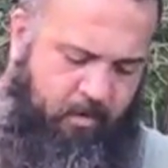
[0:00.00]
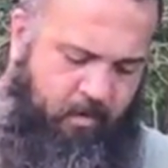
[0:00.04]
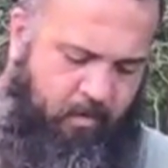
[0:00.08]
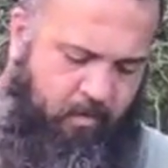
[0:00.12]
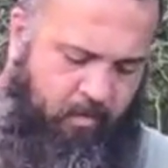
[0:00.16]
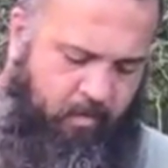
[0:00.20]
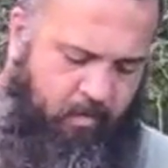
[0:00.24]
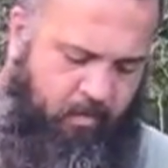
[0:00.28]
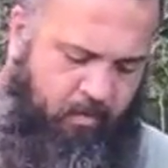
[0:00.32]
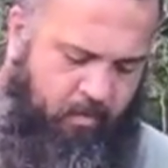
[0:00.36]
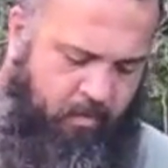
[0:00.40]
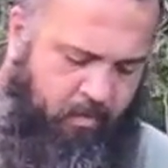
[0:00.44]

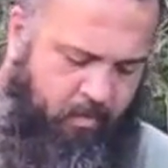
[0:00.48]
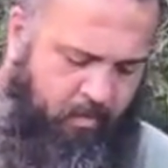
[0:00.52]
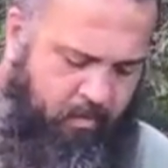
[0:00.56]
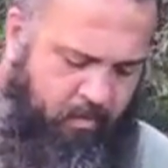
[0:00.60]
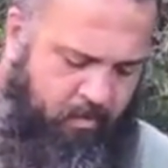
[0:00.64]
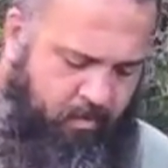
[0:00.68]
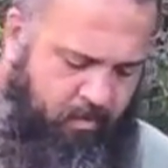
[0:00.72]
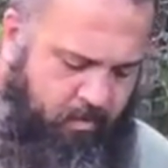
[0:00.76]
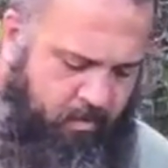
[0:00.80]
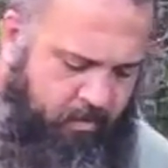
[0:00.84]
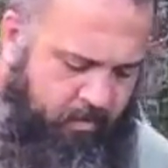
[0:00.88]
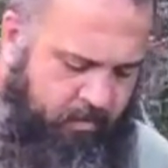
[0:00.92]
or
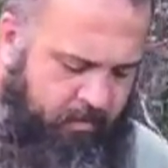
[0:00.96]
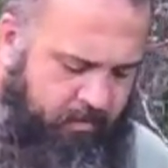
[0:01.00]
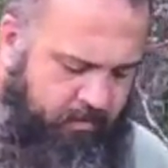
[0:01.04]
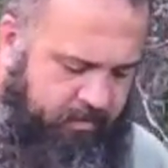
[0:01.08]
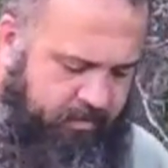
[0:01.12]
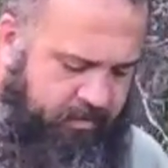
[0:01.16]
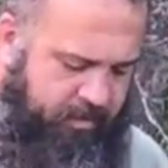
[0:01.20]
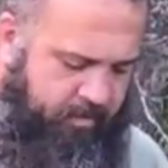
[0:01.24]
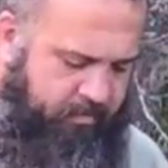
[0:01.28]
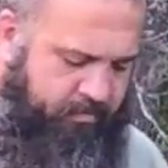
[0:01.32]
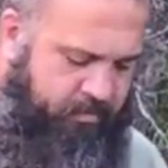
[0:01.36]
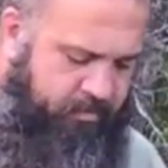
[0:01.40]

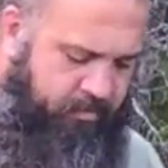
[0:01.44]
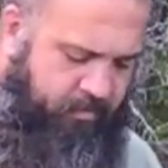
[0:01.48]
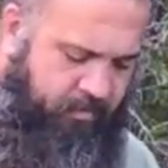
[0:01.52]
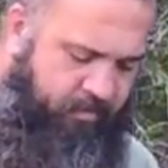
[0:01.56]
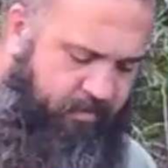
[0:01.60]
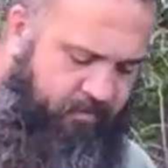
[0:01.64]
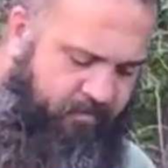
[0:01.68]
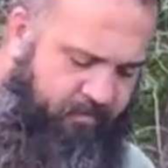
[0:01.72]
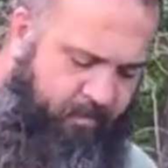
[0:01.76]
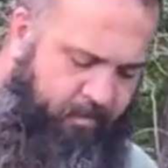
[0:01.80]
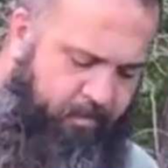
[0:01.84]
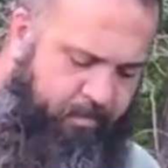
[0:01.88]
some sort
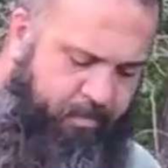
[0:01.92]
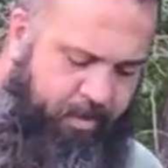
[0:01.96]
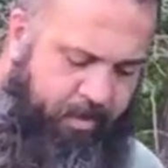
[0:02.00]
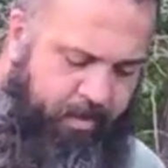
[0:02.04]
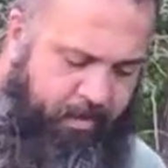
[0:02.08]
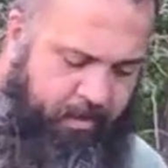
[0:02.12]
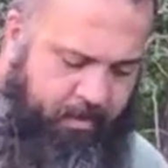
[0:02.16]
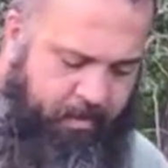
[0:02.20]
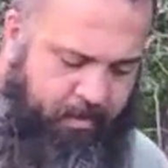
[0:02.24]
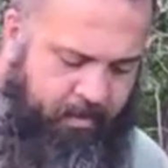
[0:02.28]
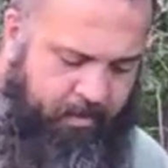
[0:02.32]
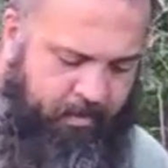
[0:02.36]
of a
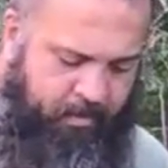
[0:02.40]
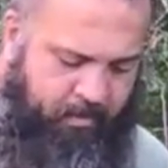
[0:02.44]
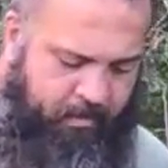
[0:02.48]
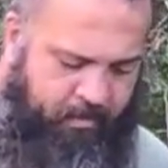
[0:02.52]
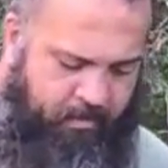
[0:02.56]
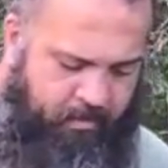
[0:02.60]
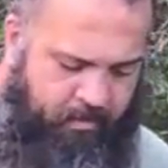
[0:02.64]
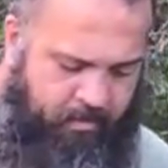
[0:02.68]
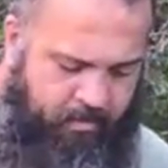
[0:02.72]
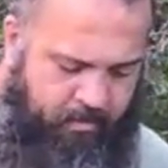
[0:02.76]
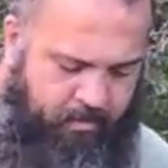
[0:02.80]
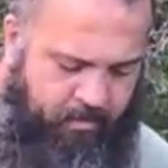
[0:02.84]
pin
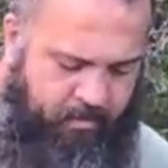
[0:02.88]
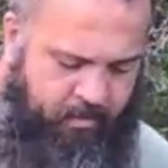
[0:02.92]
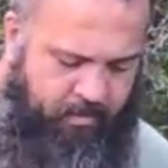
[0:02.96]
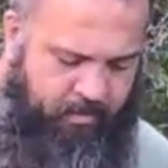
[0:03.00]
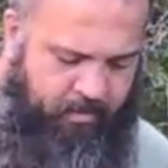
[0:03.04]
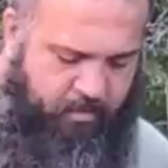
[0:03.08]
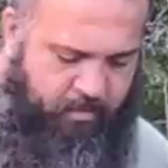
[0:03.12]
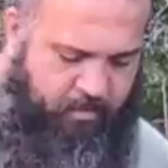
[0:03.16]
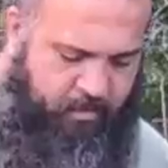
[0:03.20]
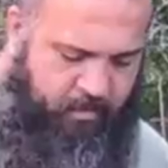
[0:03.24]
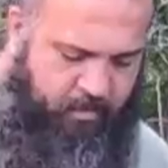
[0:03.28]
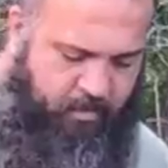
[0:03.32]

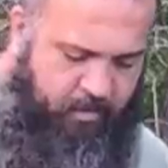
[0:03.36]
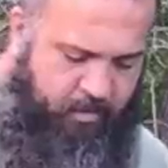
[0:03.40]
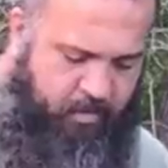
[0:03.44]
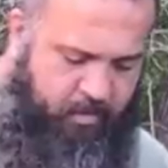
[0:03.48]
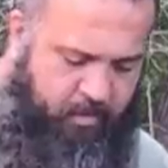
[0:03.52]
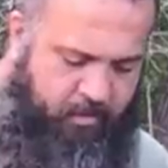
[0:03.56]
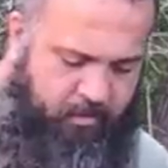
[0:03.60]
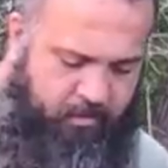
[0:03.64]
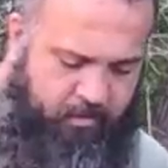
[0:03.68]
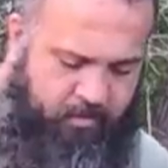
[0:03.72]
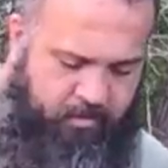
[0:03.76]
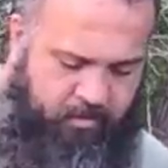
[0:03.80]

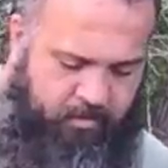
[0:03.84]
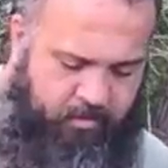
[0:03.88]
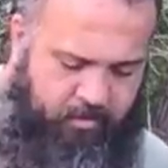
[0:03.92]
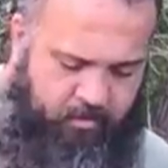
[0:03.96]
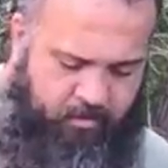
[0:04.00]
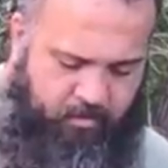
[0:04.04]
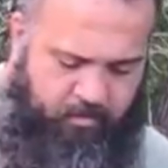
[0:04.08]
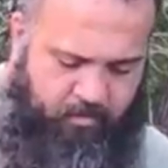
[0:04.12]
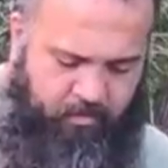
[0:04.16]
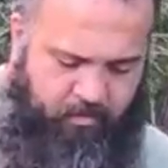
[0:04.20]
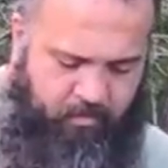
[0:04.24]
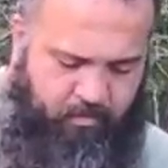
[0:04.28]

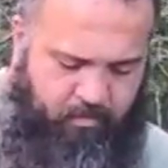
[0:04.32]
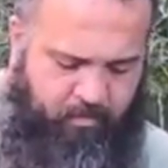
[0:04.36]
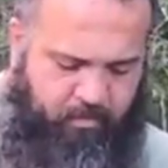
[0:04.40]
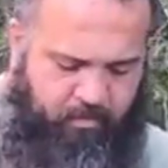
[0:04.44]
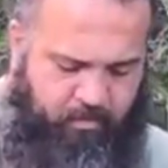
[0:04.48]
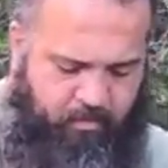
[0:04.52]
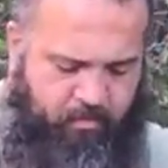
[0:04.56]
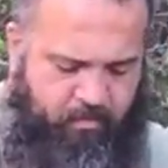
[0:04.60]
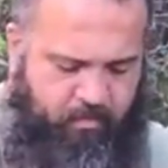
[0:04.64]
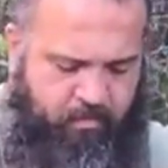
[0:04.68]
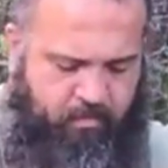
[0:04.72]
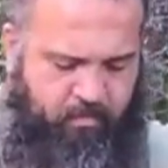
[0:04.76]
to
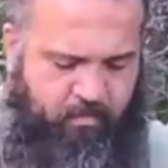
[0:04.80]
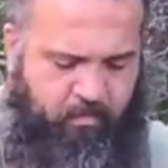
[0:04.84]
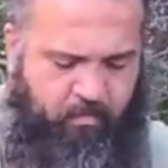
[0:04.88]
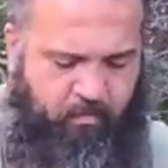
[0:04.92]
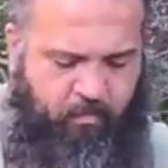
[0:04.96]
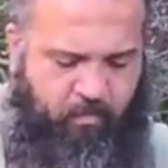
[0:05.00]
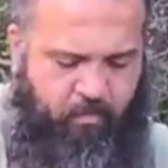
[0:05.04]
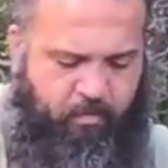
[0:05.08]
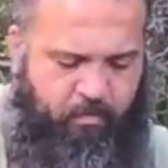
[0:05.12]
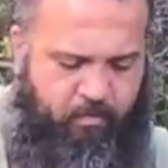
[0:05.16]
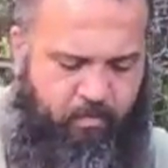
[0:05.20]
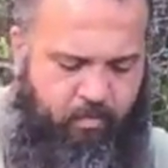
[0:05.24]

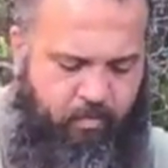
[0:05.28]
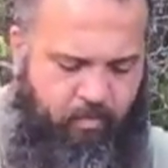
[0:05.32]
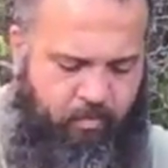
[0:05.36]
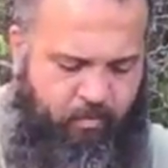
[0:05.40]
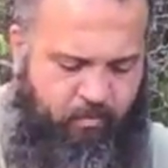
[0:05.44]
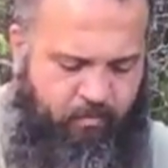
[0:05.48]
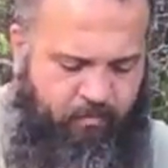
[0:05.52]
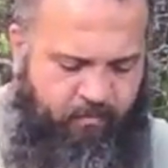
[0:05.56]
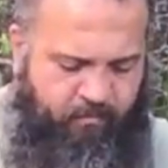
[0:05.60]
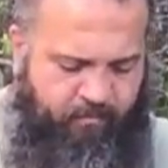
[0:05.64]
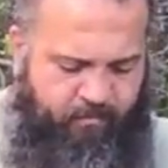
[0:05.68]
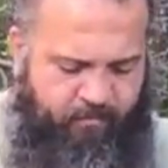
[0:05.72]

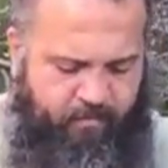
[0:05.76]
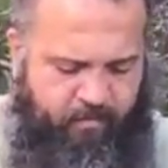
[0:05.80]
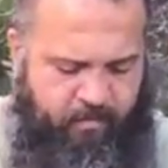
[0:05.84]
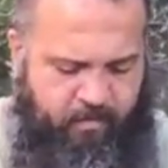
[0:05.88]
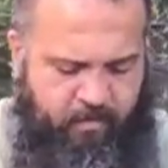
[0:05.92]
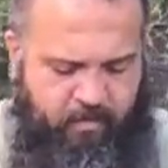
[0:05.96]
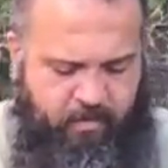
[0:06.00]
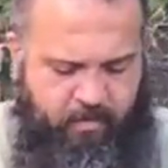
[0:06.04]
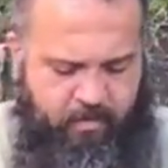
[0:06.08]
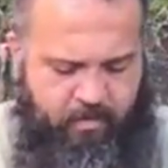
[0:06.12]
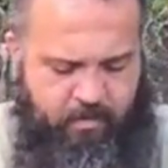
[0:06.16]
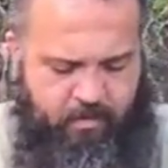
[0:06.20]
remove
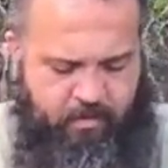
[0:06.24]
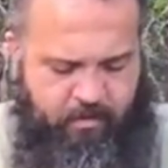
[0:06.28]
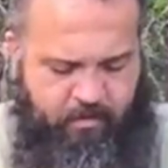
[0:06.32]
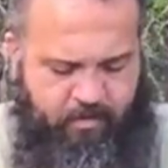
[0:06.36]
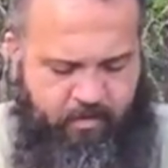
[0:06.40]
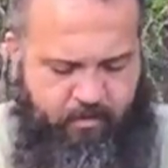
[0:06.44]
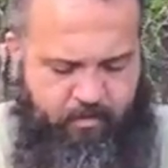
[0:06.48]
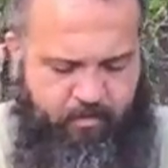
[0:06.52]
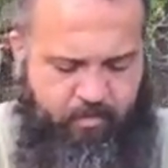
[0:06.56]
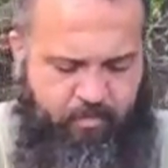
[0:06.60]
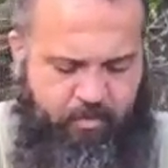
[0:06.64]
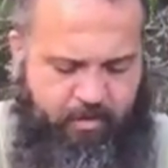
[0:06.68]

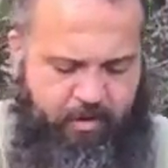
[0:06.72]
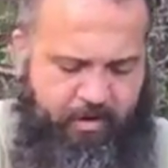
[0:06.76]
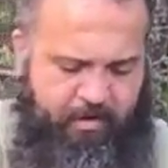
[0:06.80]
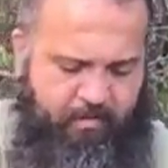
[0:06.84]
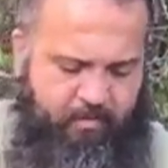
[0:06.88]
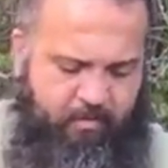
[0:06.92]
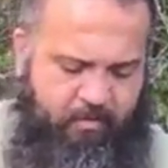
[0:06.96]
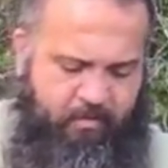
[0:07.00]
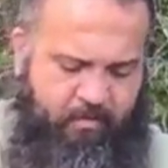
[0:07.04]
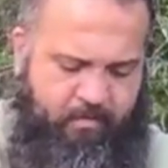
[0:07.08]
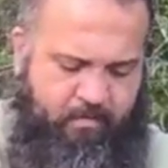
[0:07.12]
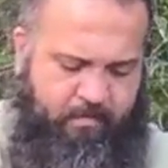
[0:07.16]
the
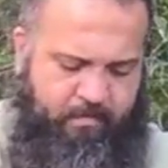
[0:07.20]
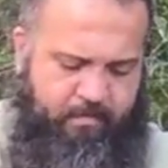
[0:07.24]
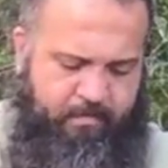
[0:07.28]
primer.